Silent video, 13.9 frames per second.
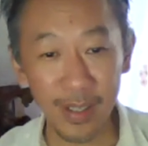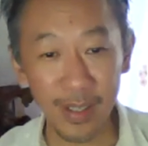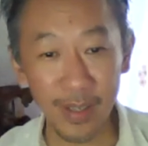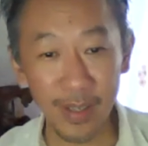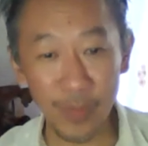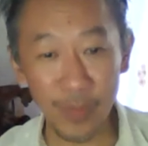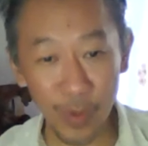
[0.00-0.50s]

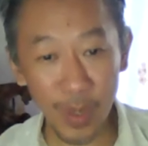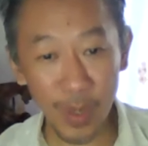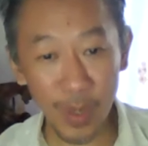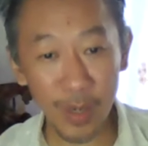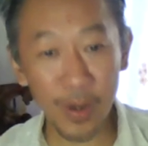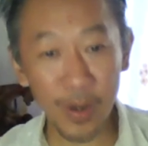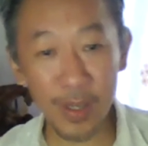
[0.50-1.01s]
If you
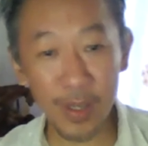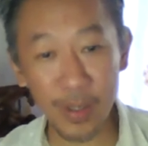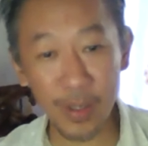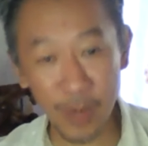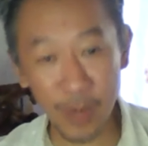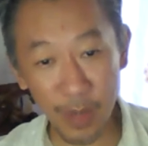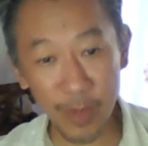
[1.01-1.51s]
are God,
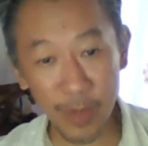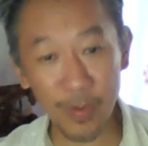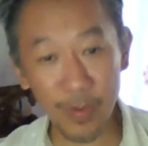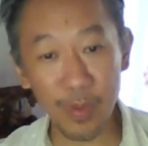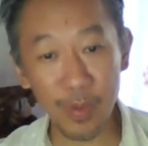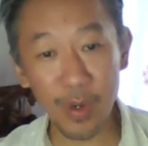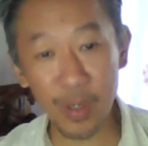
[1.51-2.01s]
you're coming
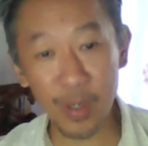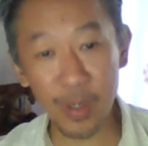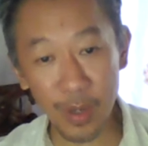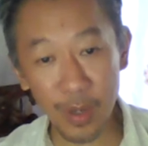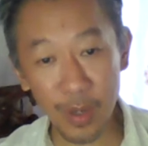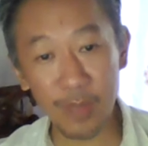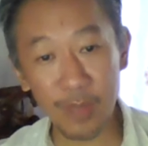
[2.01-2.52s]
from God,
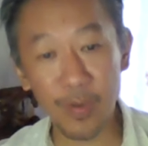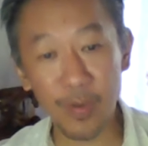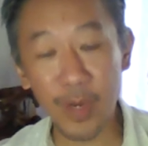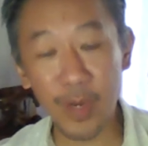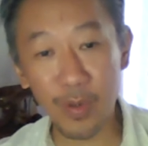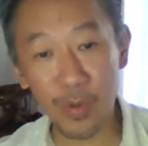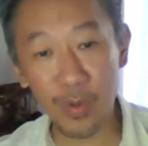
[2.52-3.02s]
God is
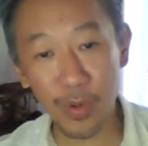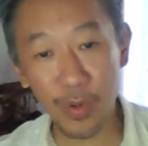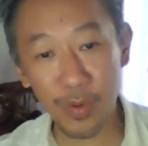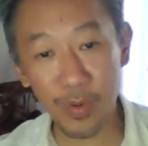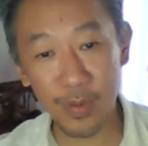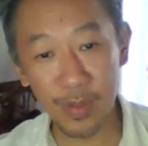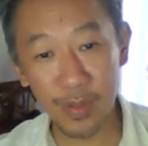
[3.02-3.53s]
flowing through
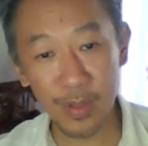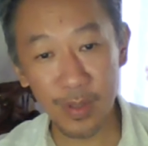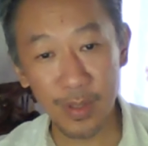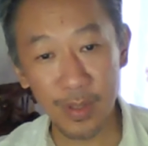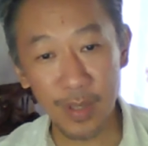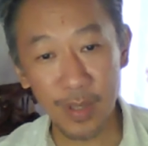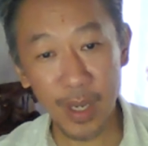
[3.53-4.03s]
you.
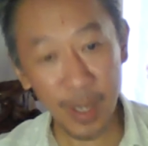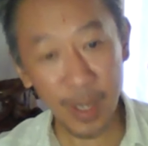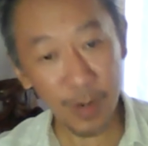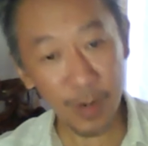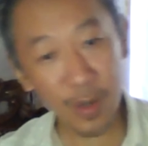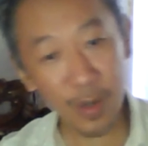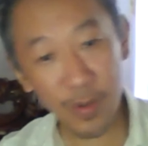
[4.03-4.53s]
I
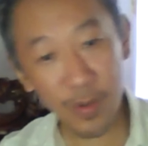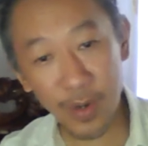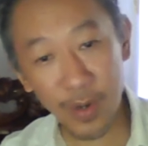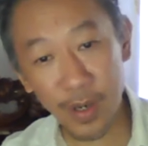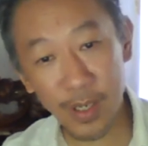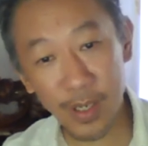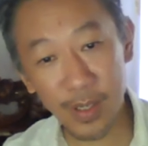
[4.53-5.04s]
can call you
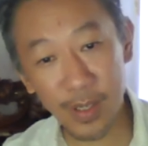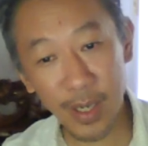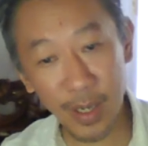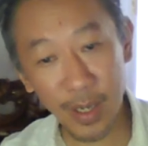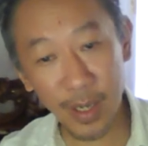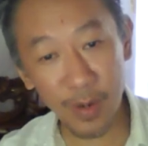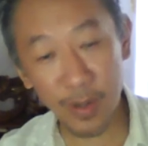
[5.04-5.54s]
God, I
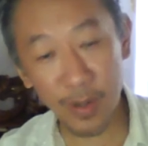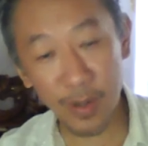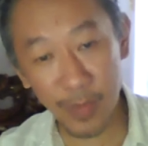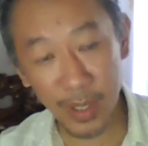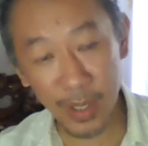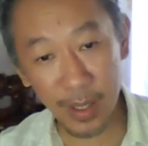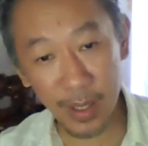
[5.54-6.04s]
can call you
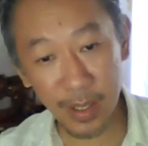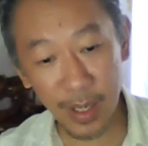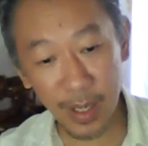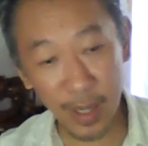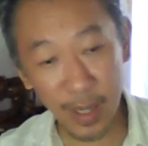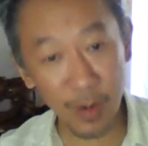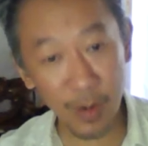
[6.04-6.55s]
Mataji, I
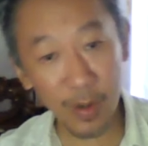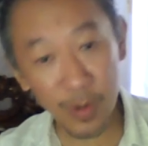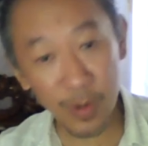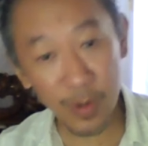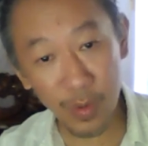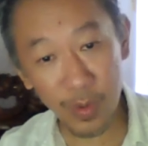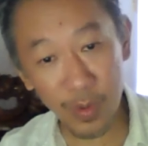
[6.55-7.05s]
can call
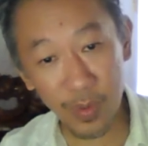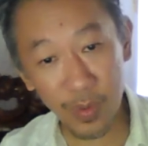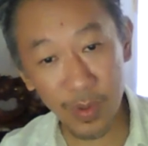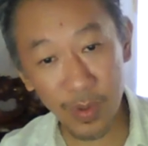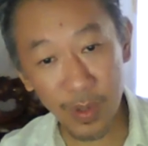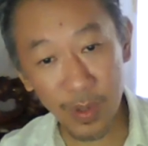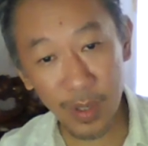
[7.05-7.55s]
you Guru,
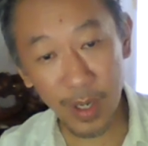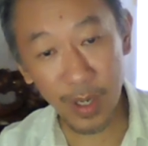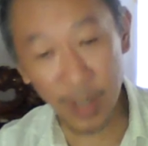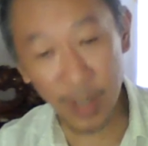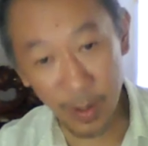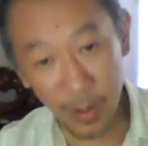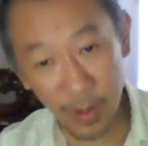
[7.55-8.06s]
I
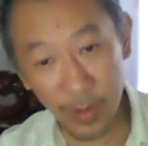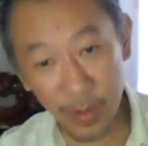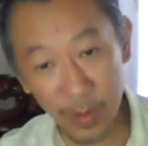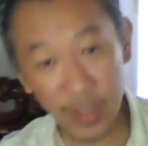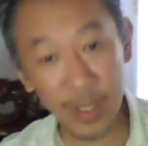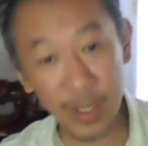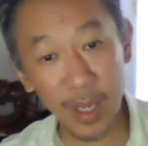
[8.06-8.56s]
can call you
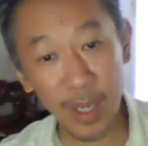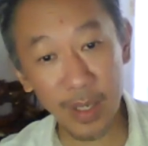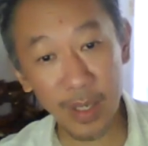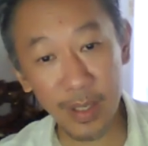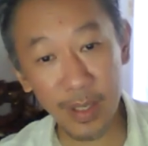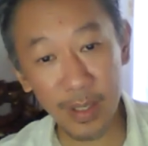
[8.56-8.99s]
the saint.